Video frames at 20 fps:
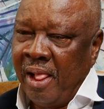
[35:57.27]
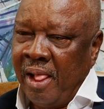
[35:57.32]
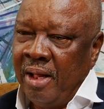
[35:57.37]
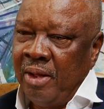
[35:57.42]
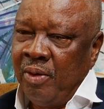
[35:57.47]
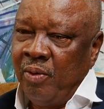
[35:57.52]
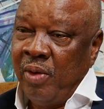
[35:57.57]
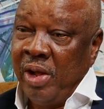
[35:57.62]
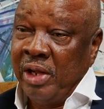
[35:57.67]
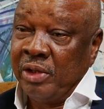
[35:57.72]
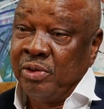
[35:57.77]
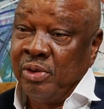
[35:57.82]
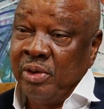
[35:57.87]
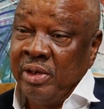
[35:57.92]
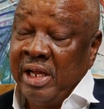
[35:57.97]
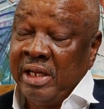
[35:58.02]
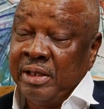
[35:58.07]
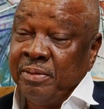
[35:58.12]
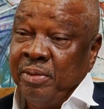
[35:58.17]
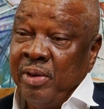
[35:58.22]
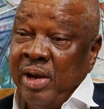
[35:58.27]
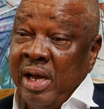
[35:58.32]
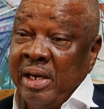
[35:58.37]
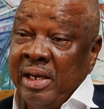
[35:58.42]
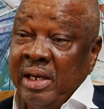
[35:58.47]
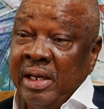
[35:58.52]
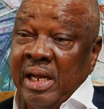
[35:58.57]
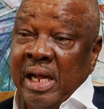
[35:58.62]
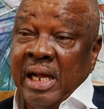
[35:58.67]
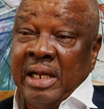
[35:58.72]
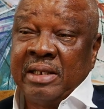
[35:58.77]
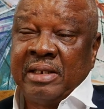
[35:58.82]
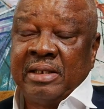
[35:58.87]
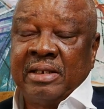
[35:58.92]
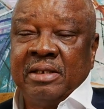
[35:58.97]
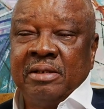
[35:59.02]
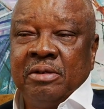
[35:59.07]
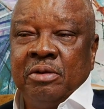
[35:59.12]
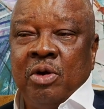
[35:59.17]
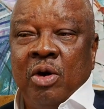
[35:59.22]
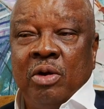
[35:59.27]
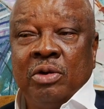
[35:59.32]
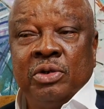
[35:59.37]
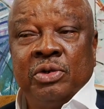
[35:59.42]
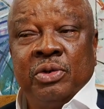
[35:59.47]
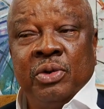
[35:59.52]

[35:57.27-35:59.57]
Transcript: We are told that Buhari has gone so